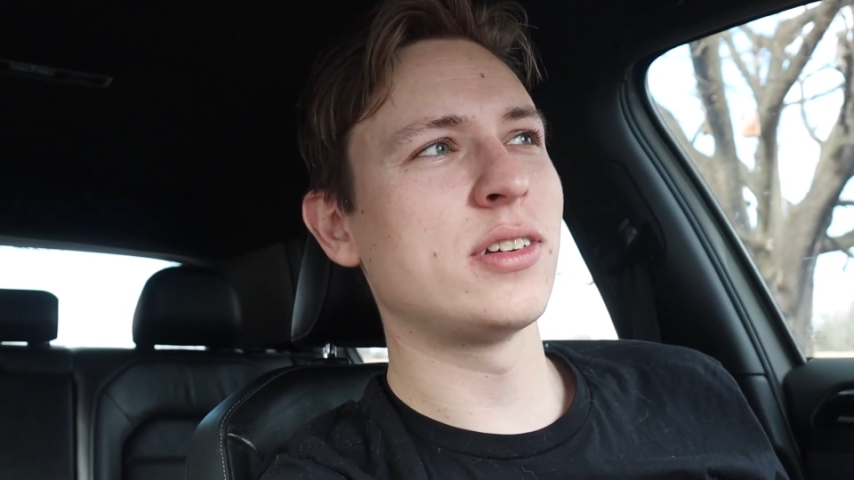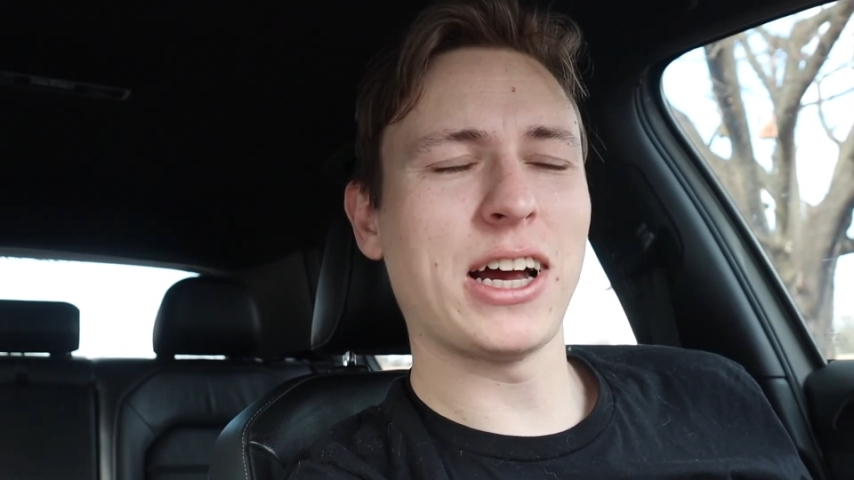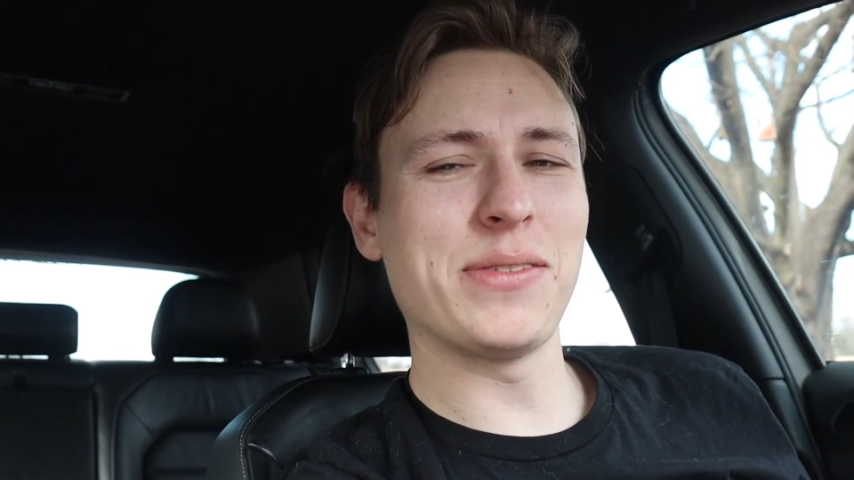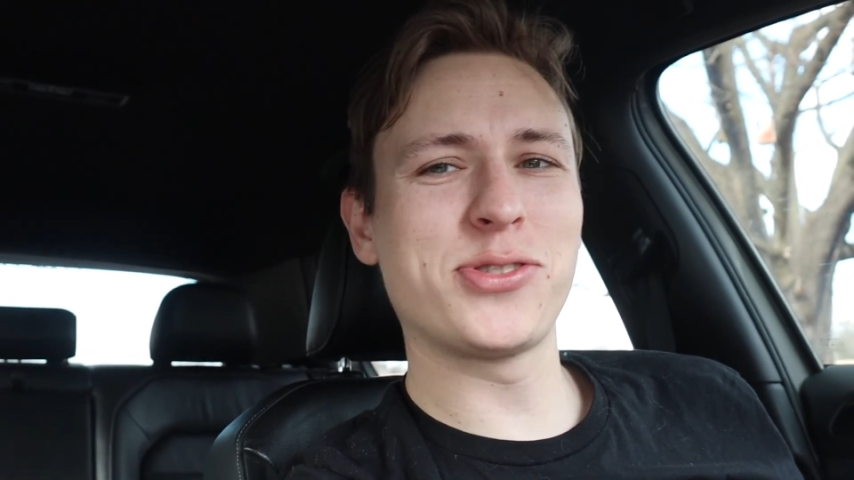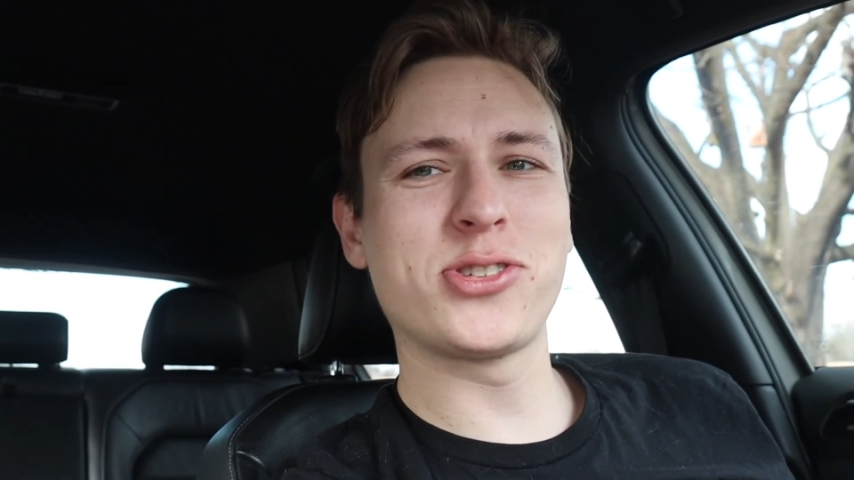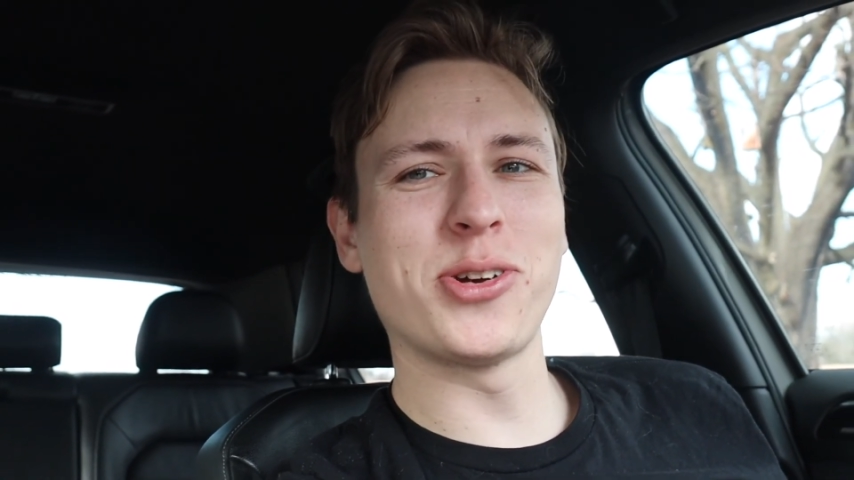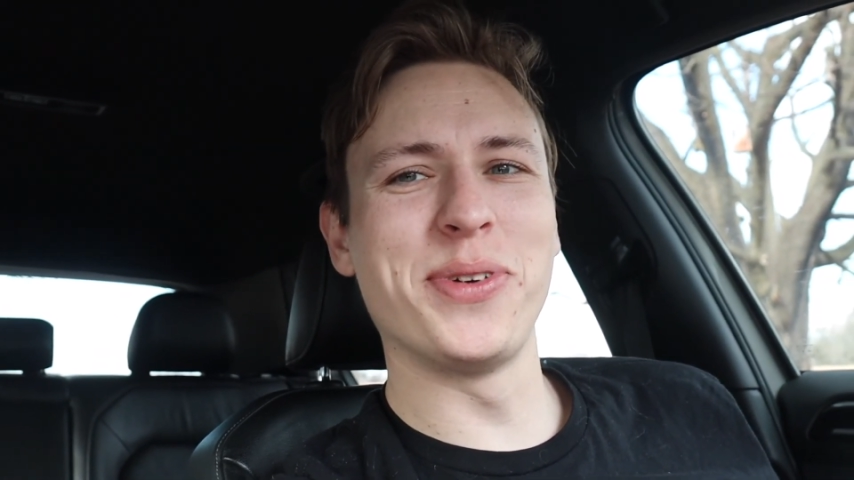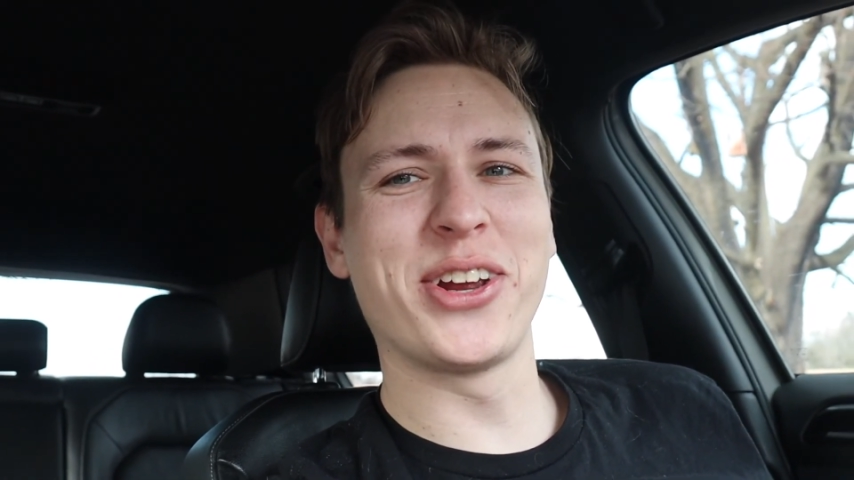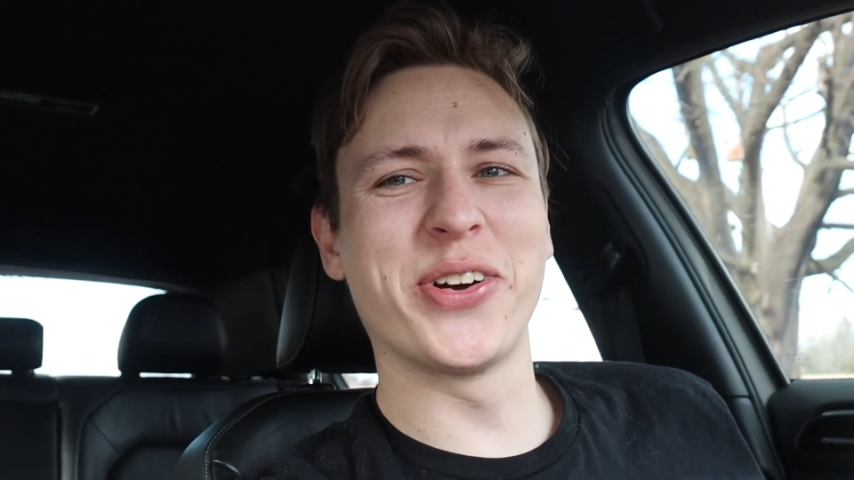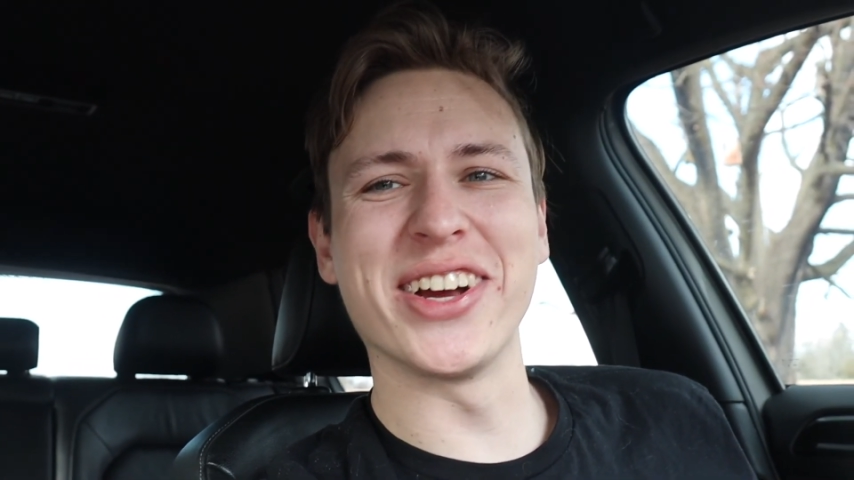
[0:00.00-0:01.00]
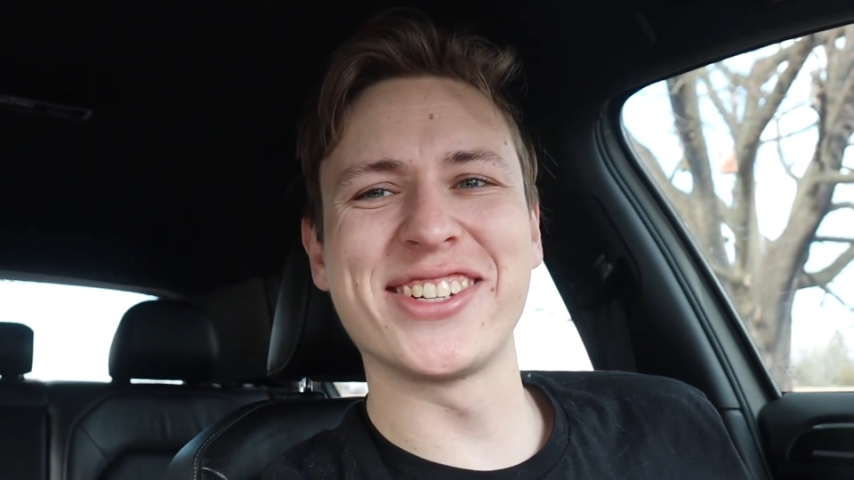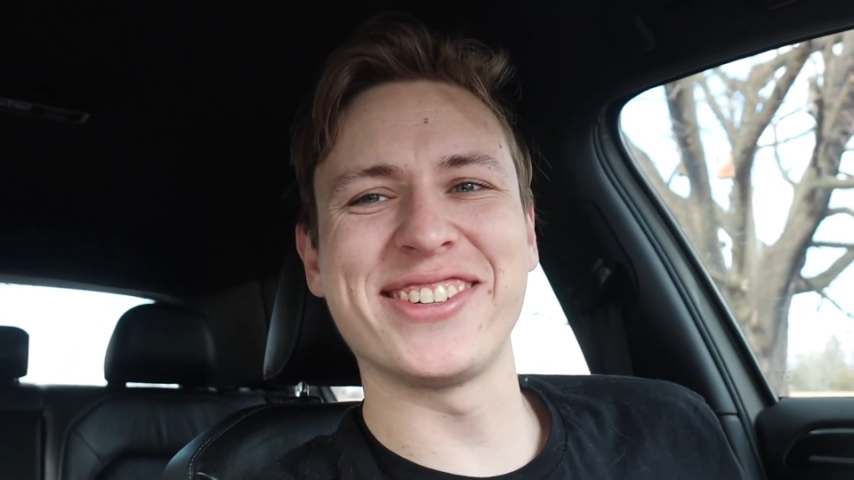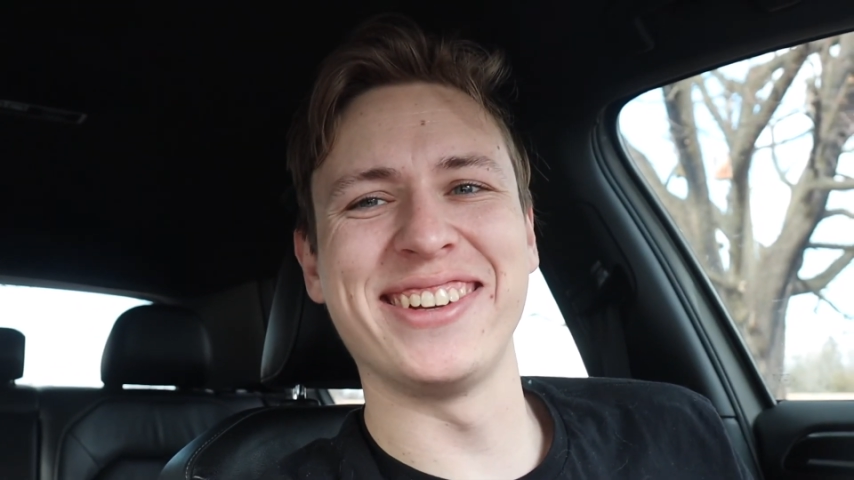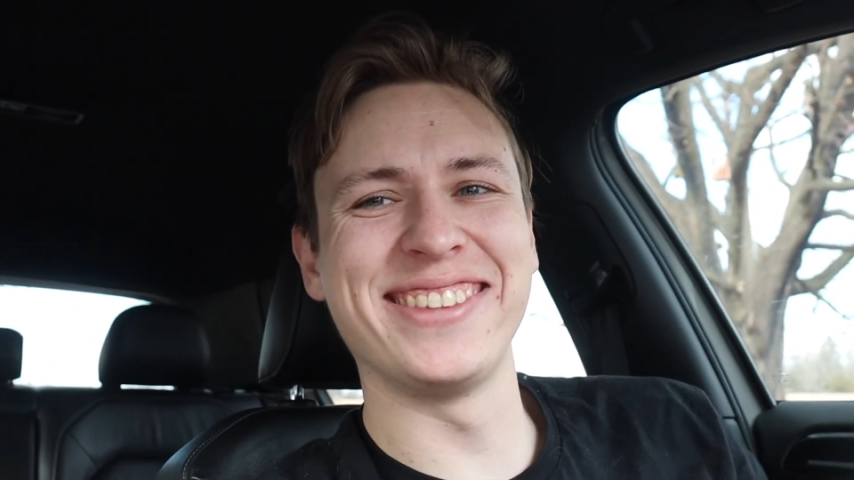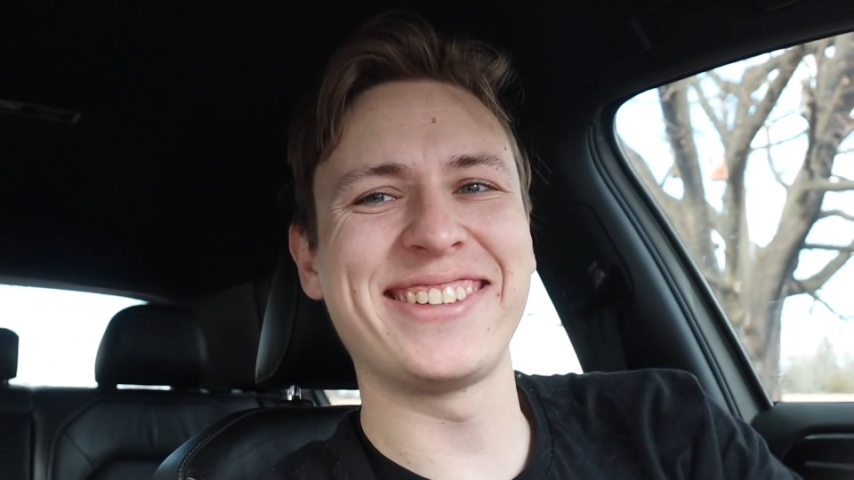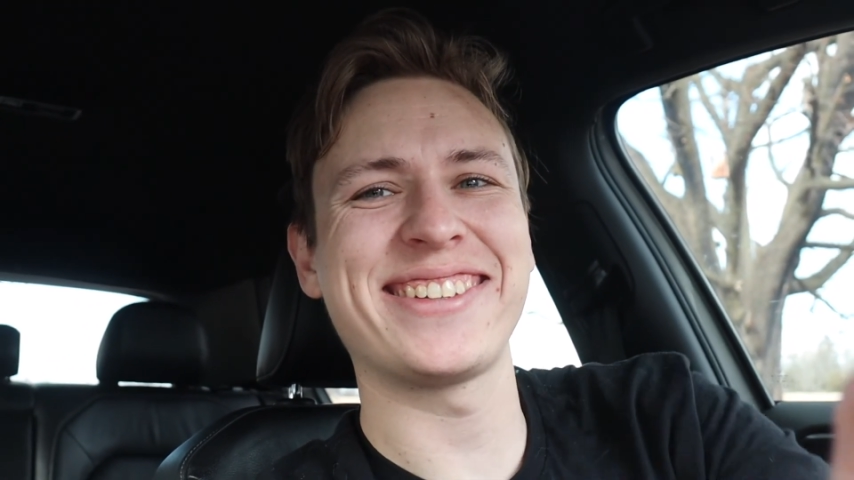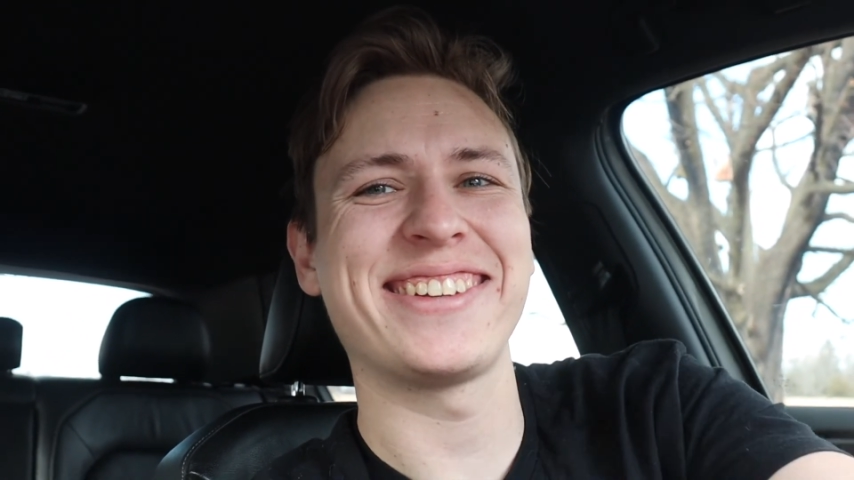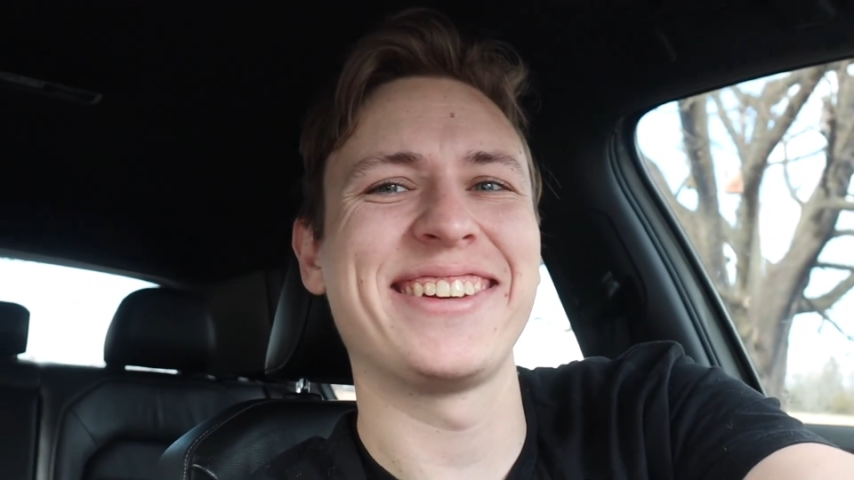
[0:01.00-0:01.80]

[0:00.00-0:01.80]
I have so many questions.